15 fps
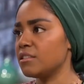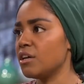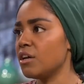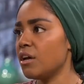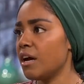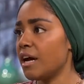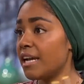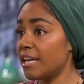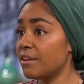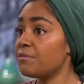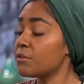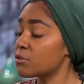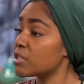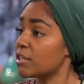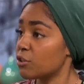and oh. it
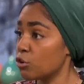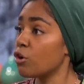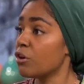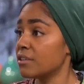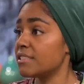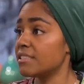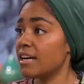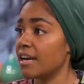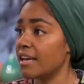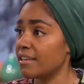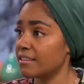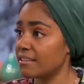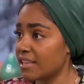feels like you're going to die.